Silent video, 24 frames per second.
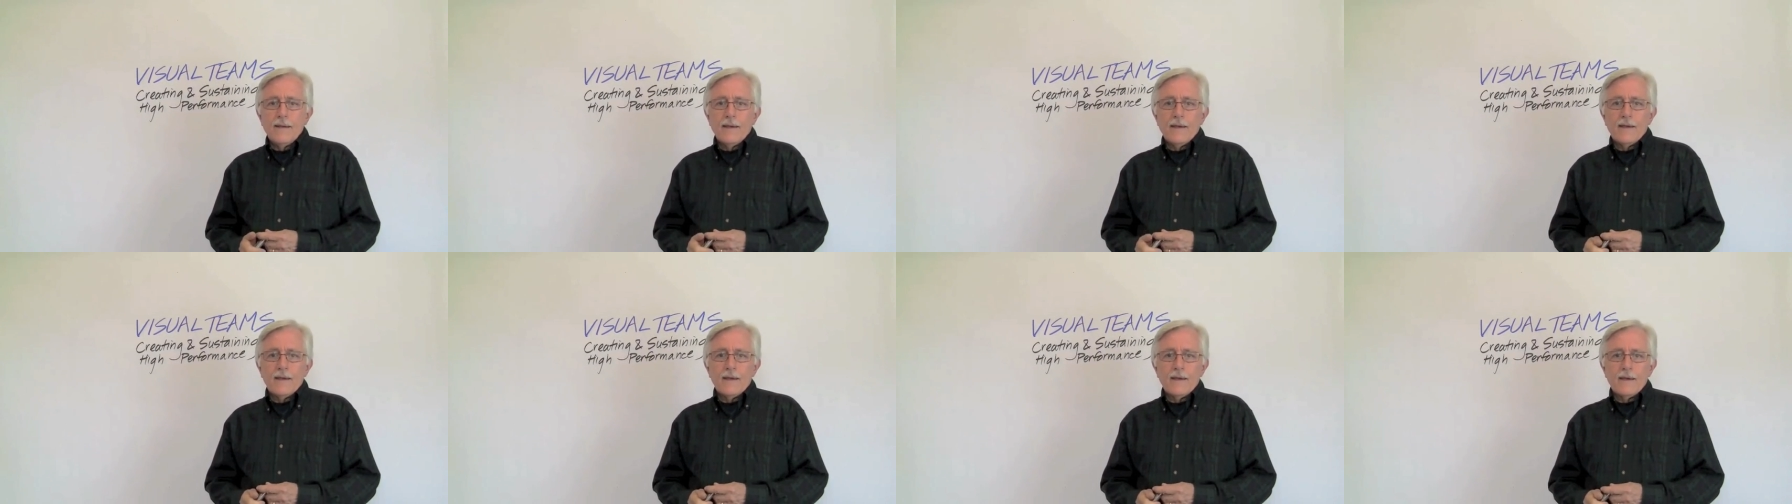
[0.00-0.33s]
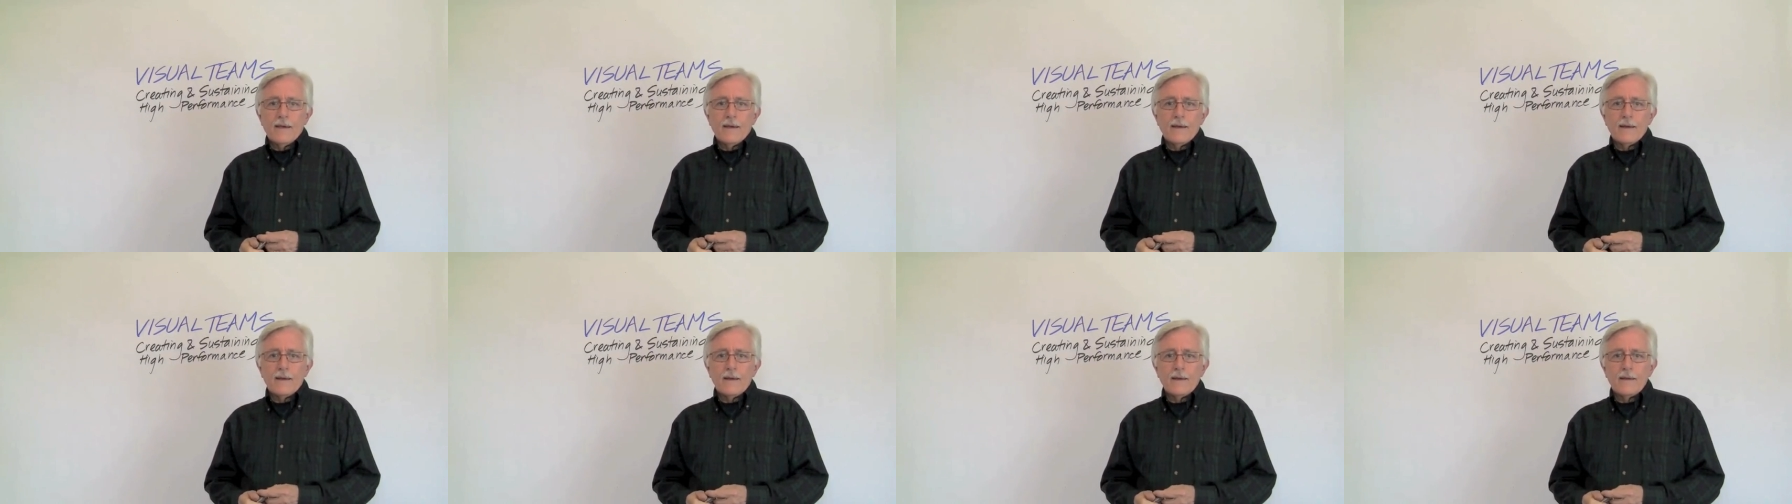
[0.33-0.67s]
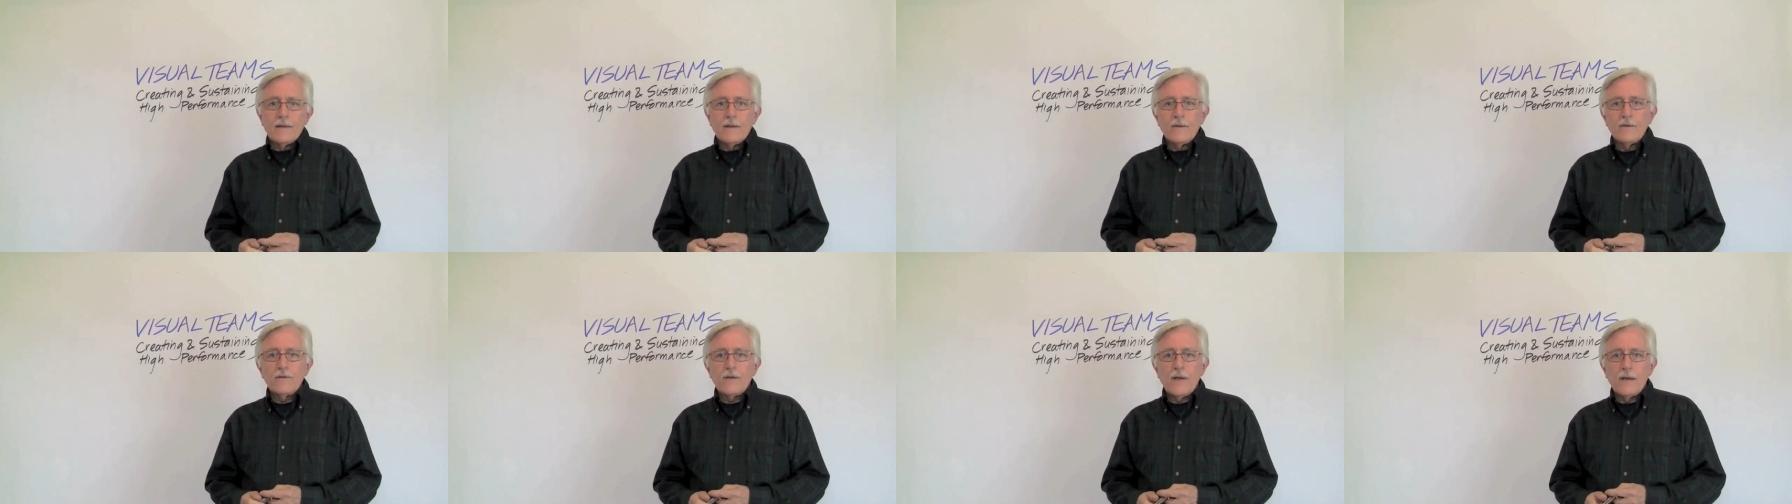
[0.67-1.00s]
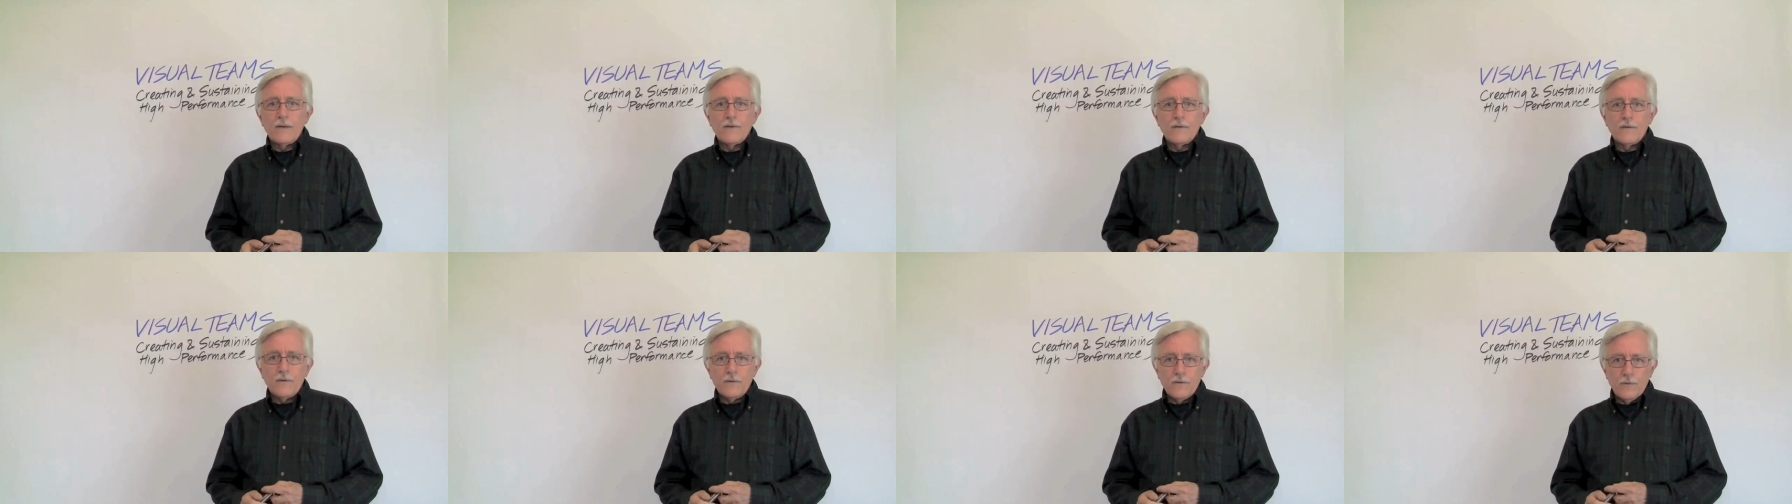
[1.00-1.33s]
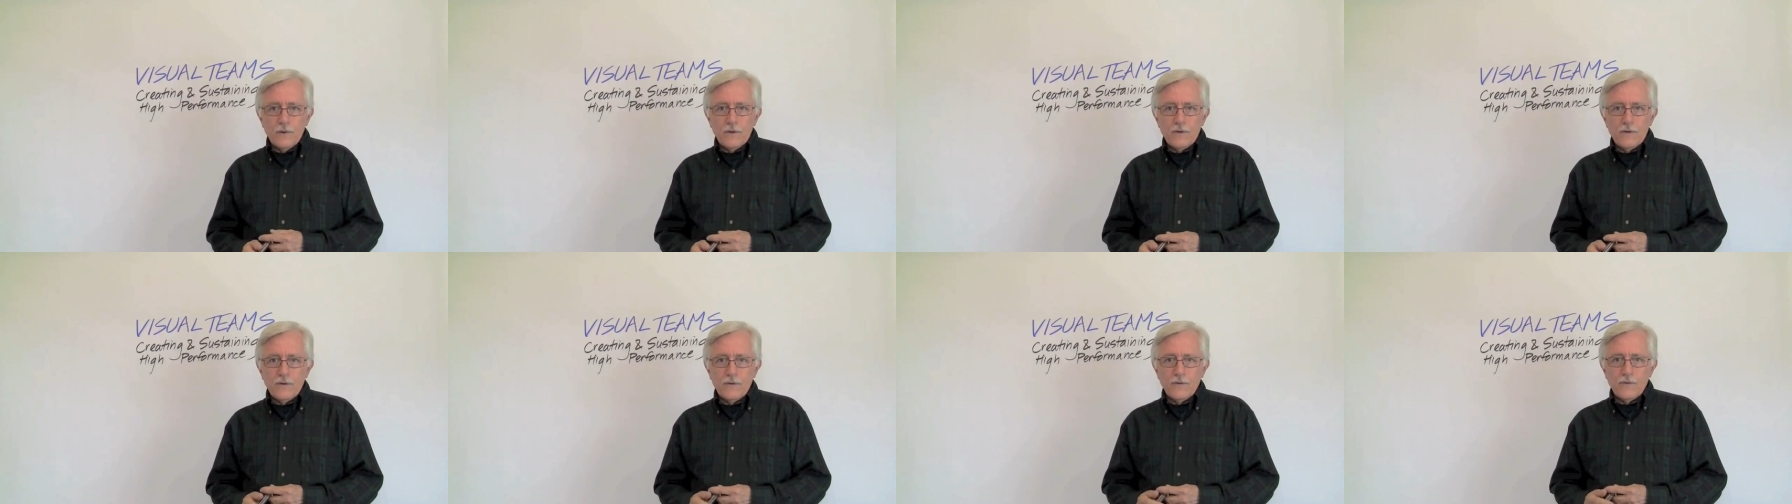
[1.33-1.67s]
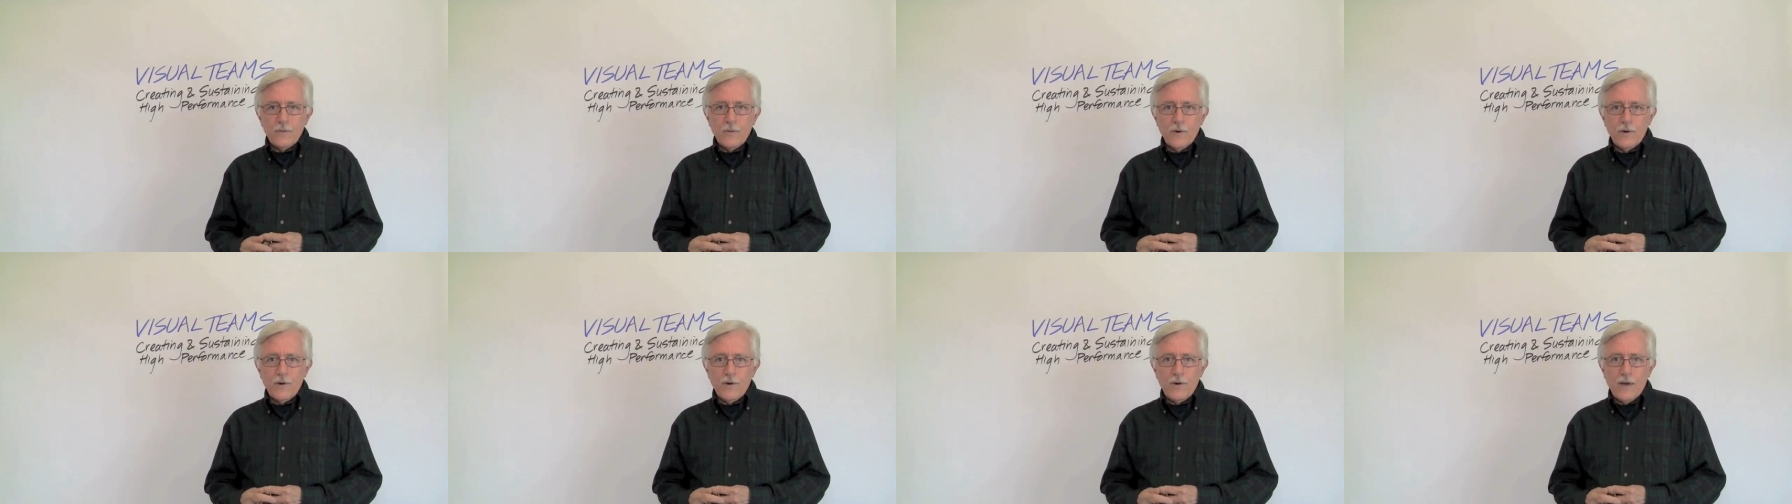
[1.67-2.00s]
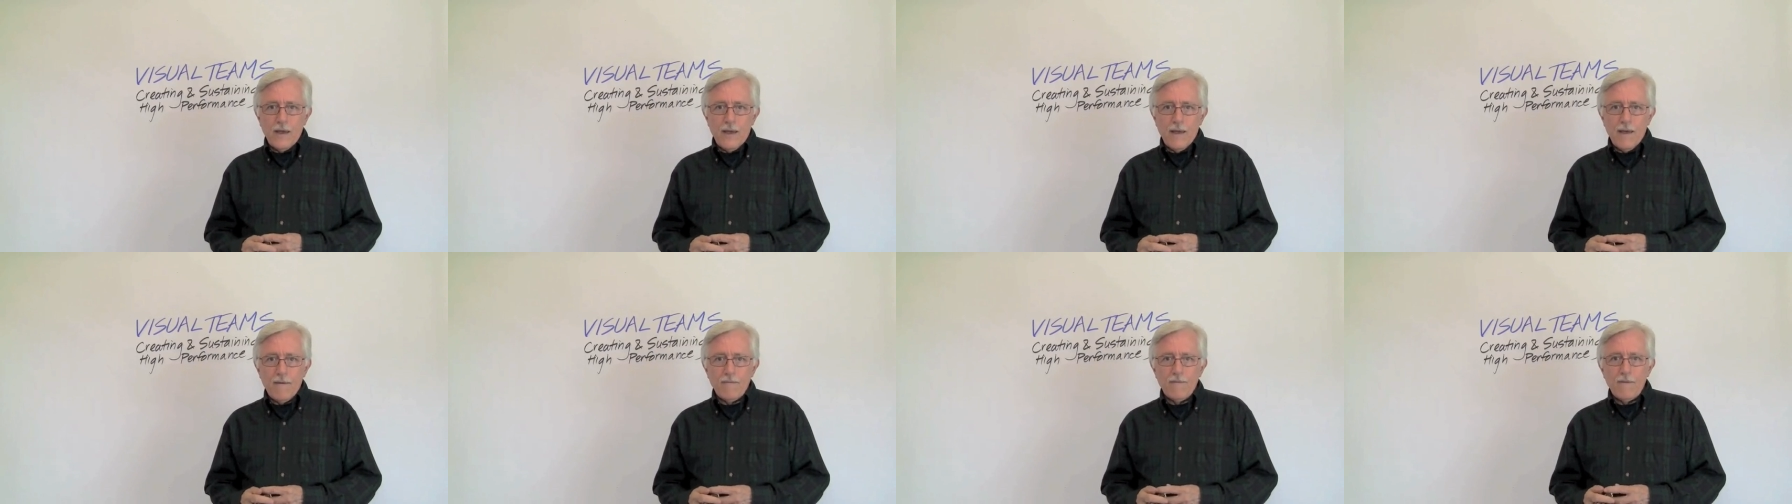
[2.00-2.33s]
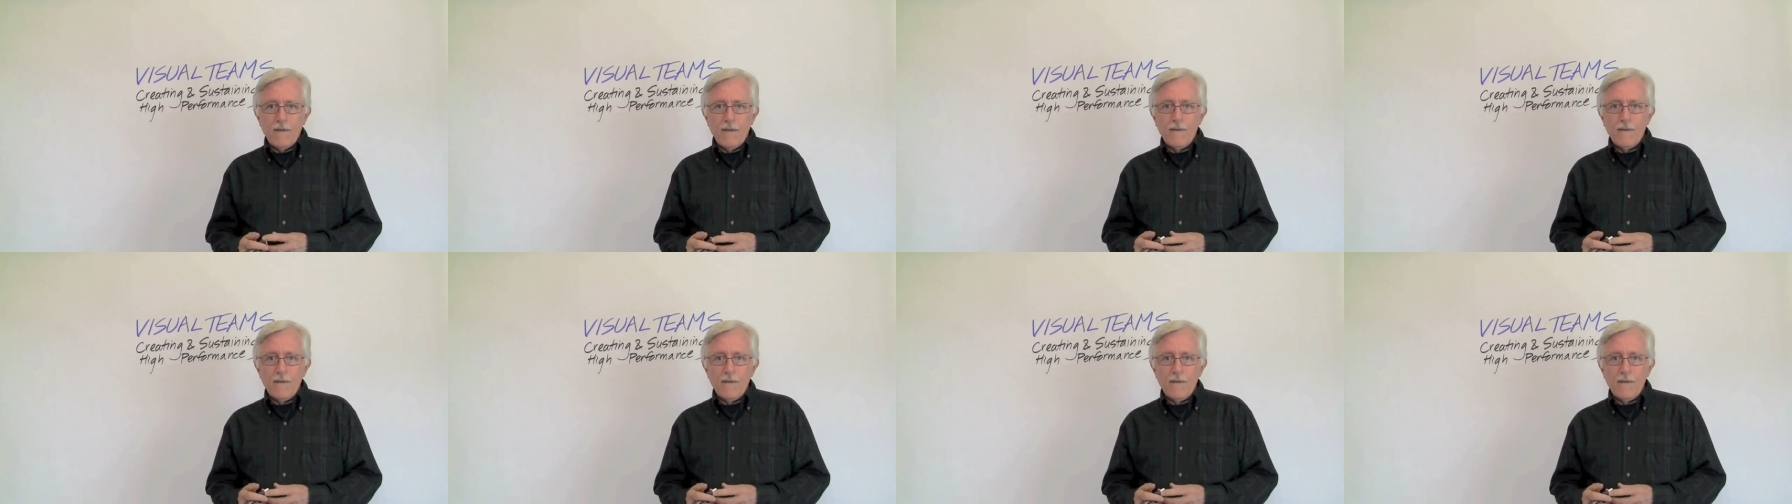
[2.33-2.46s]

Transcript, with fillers: and in those kind of situations where you have